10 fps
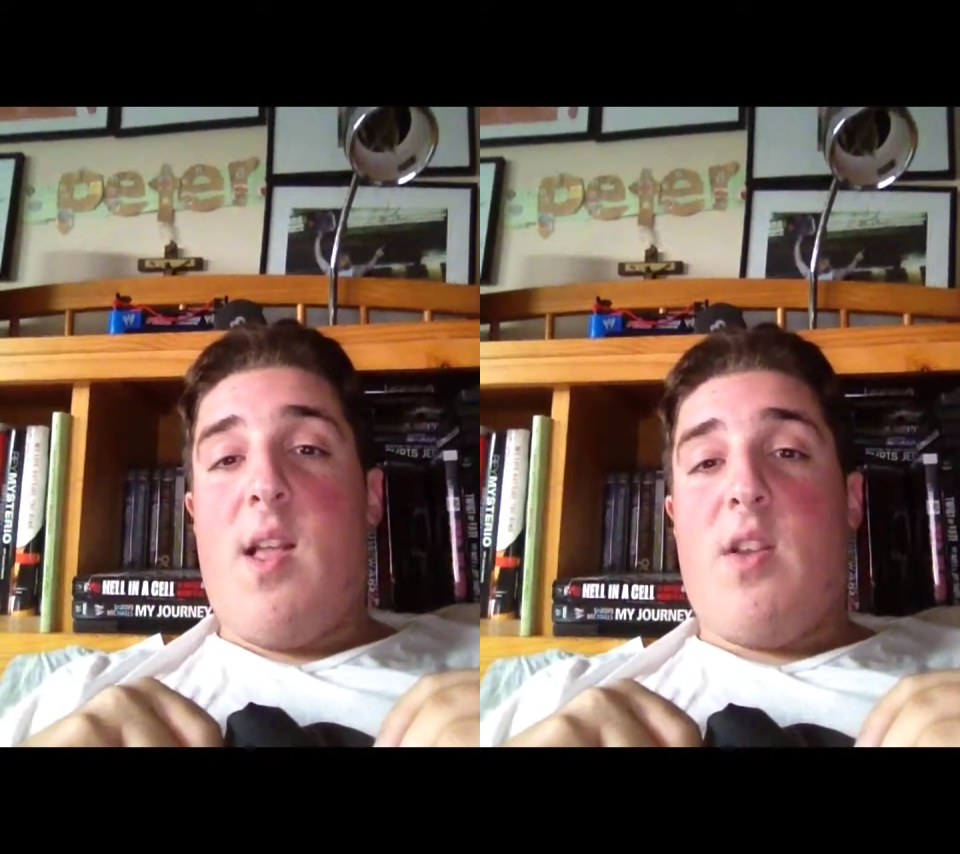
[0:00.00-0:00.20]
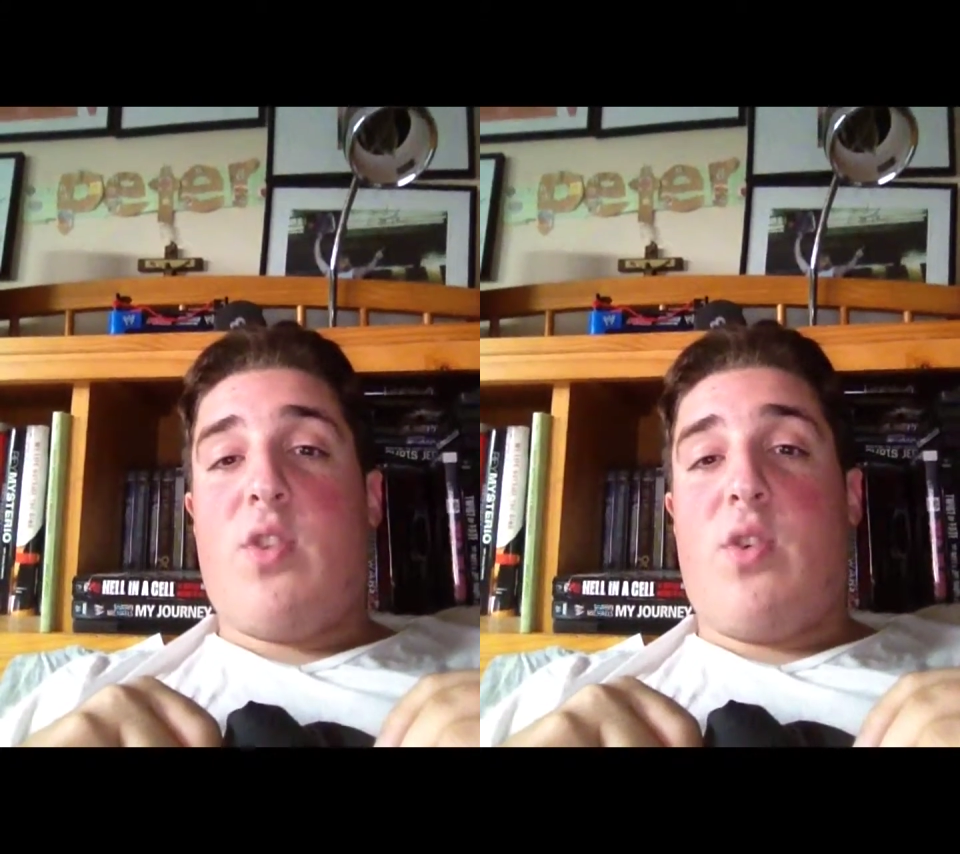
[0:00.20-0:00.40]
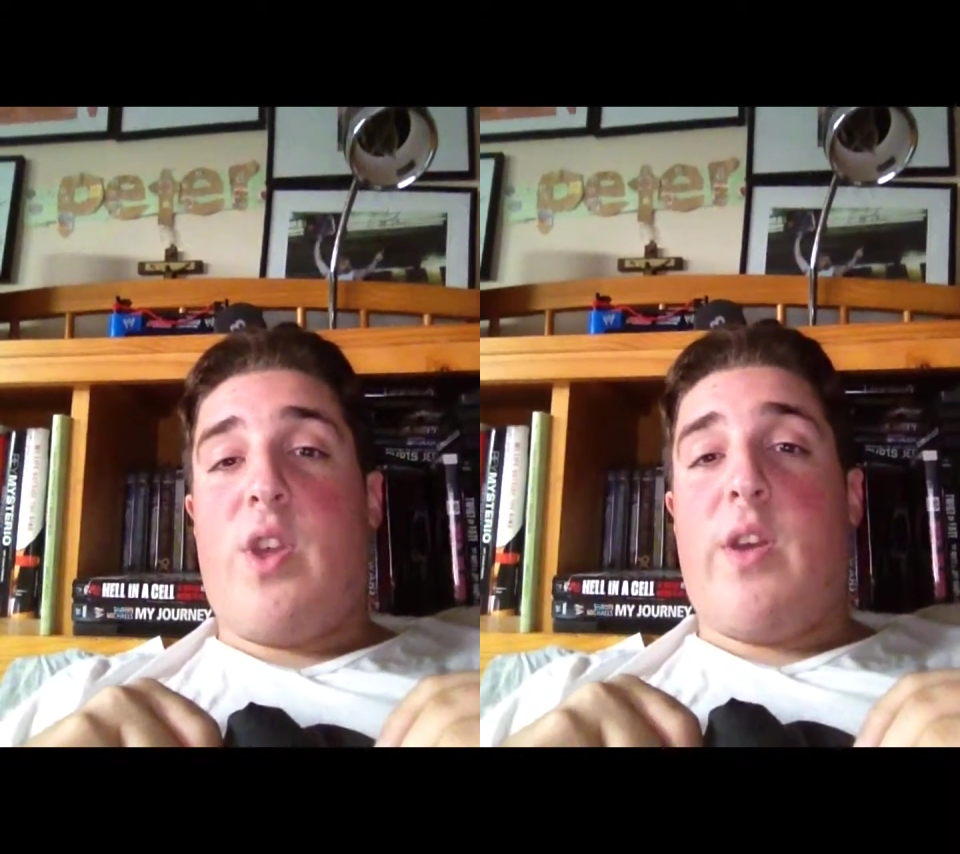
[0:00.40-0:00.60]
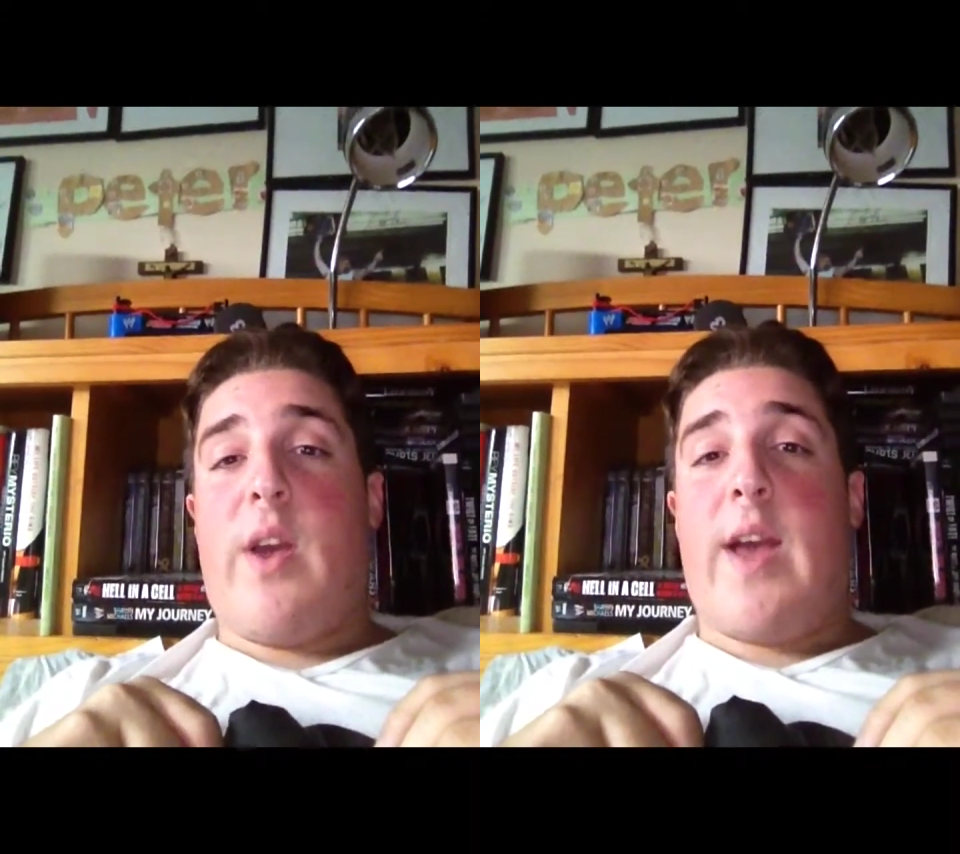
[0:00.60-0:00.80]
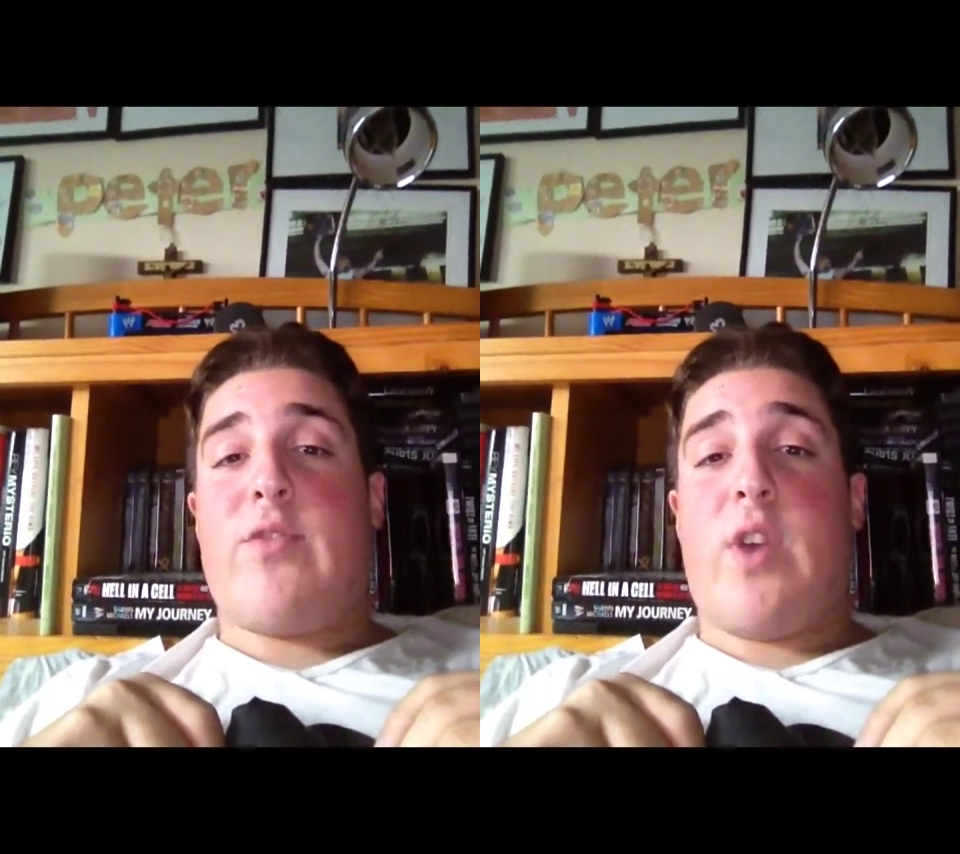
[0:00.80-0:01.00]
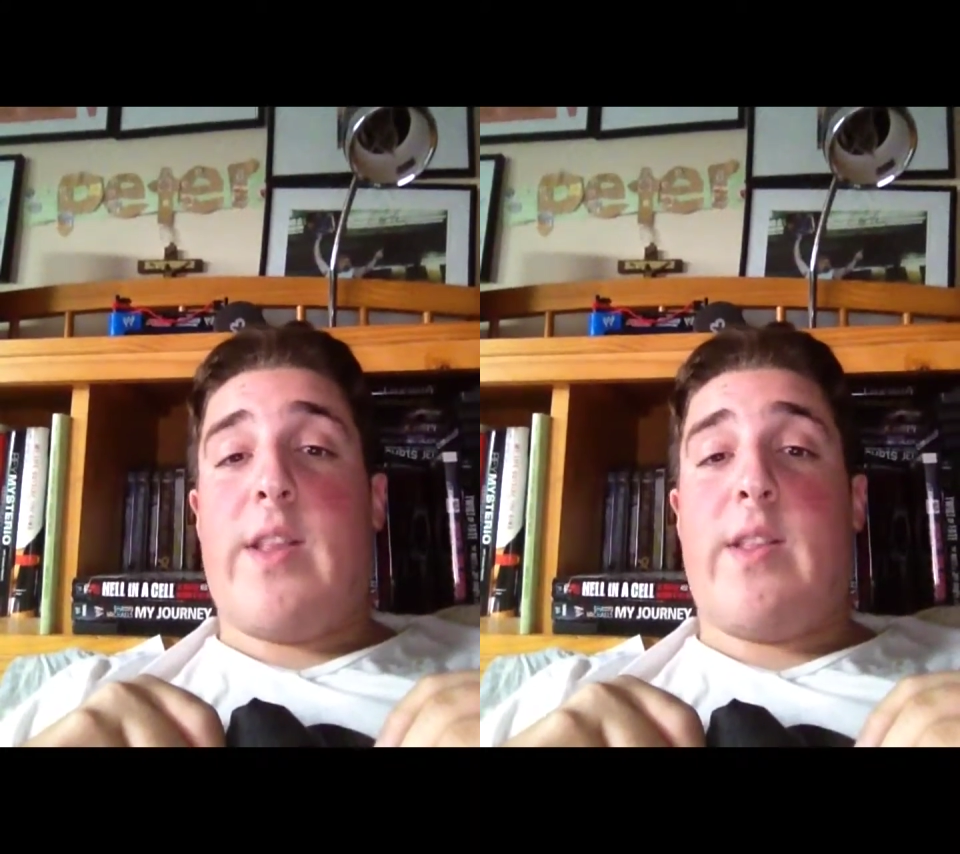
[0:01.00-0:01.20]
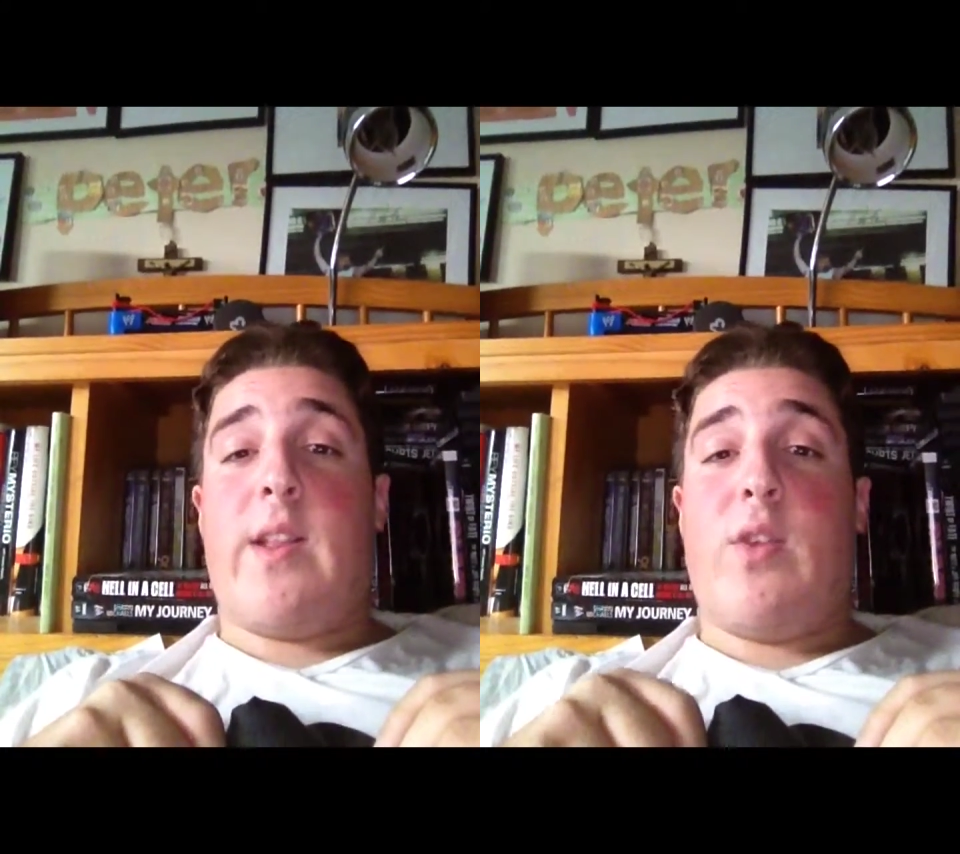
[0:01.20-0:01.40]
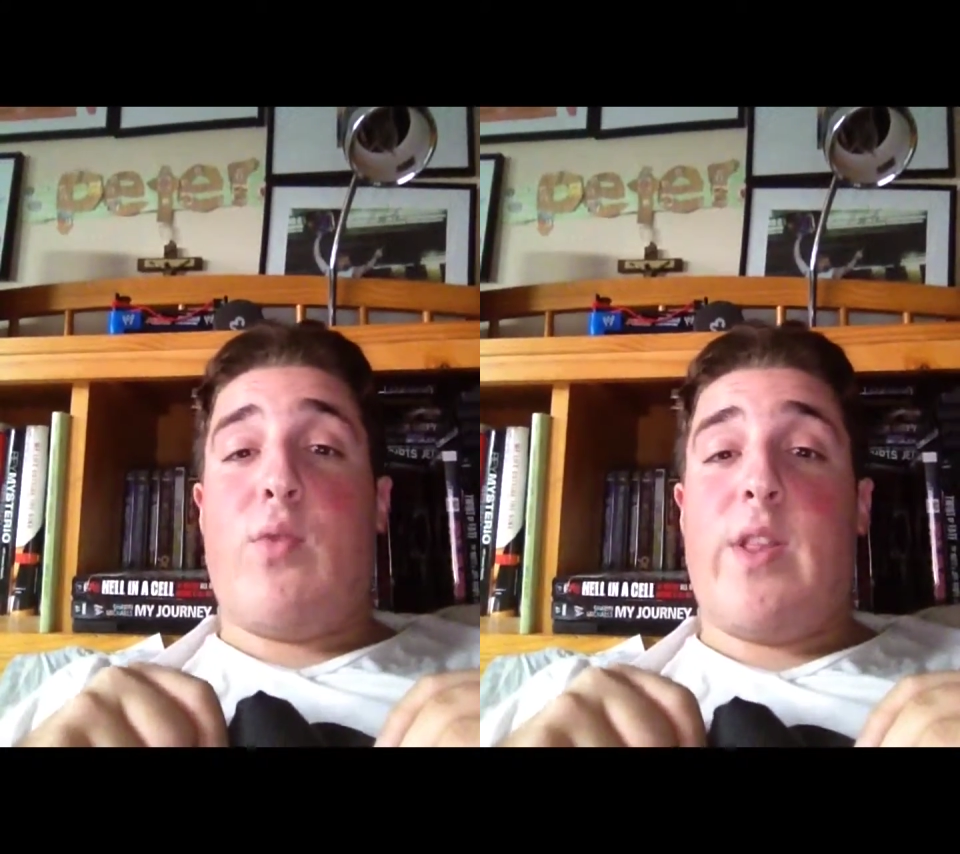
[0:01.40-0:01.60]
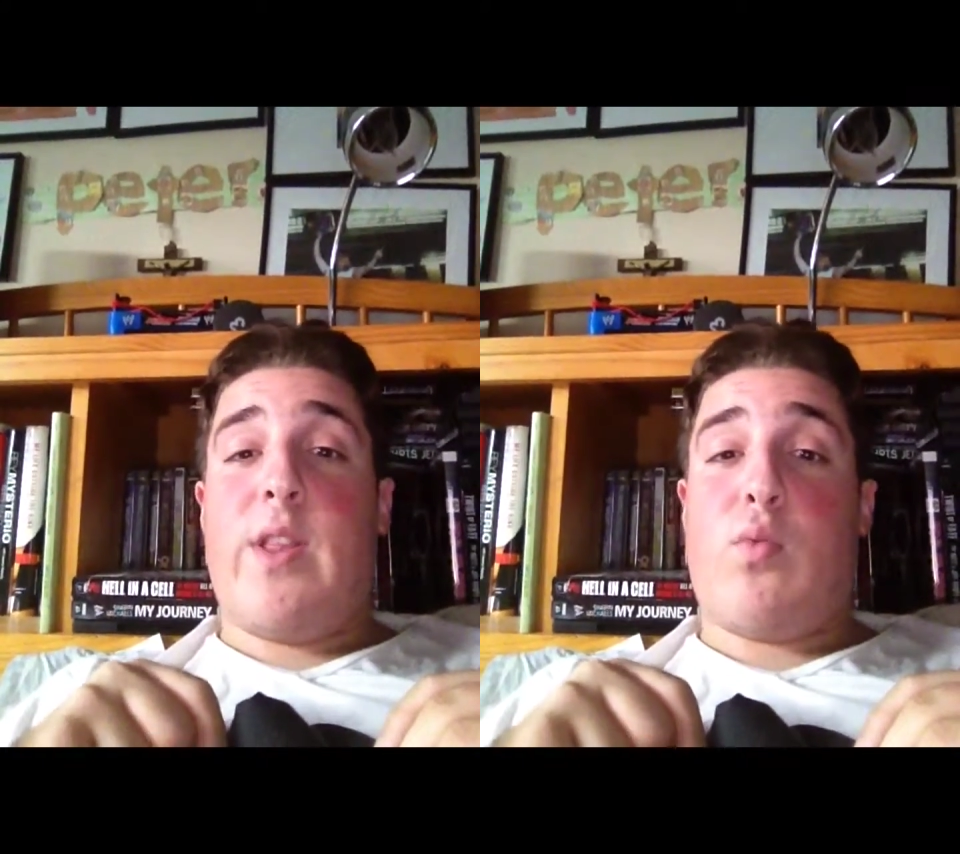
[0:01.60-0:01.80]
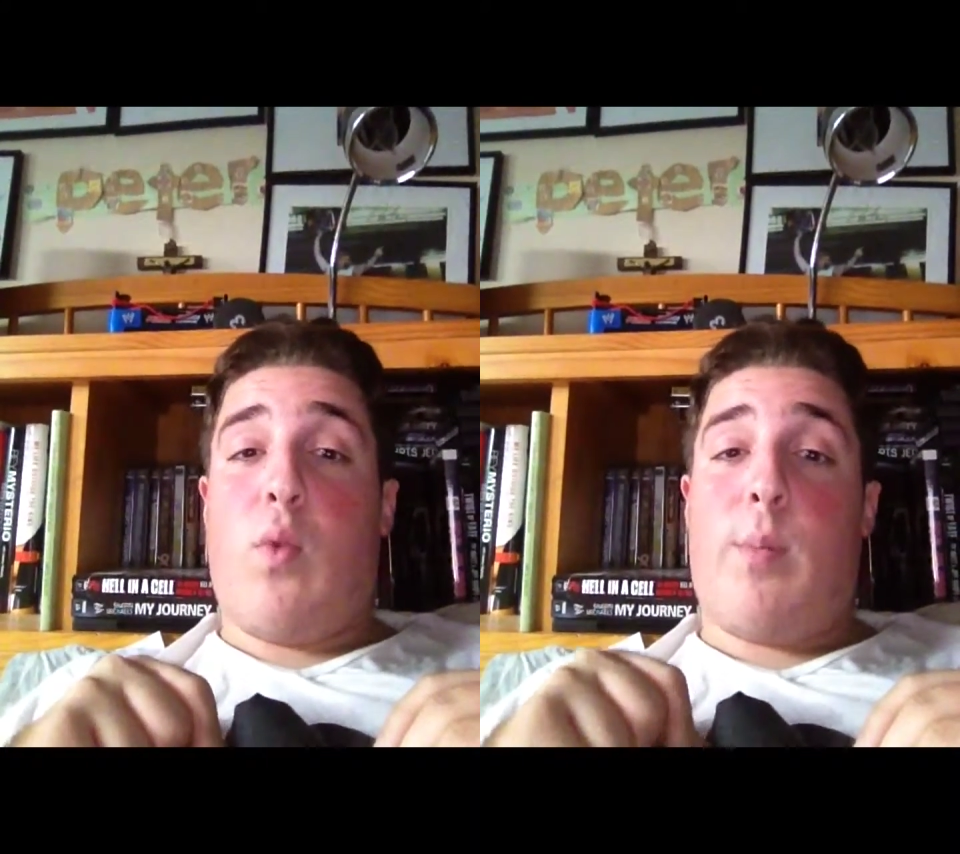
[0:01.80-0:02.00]
So, actually, I didn't read
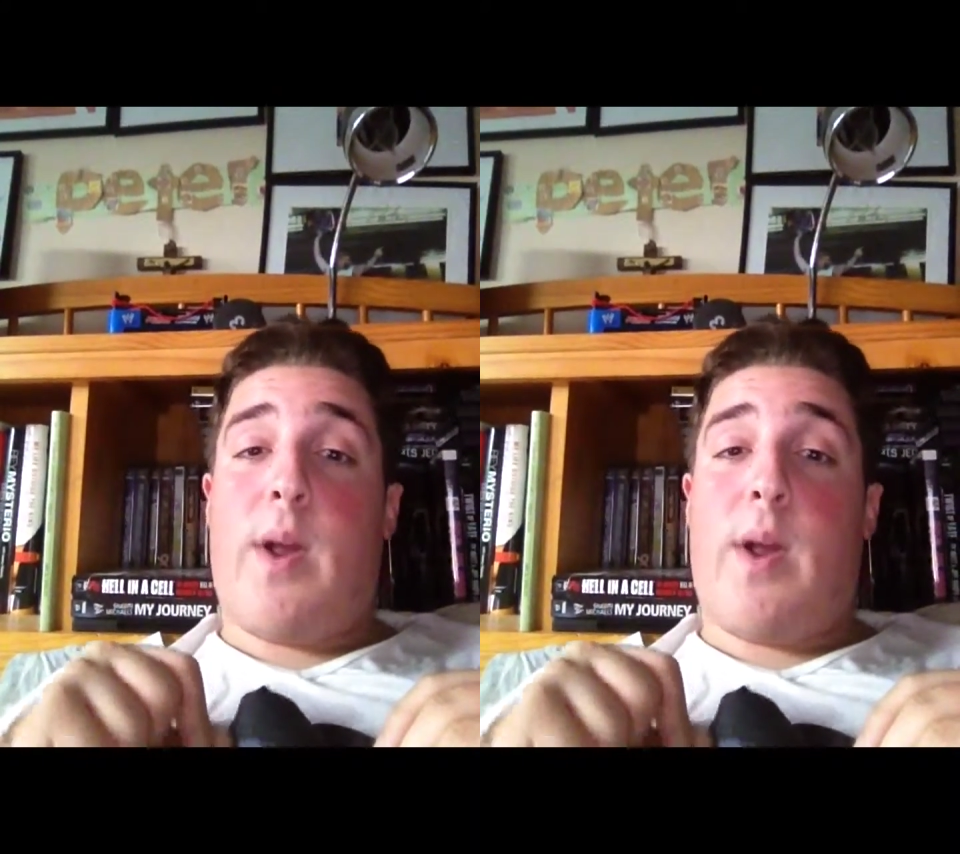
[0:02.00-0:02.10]
this one,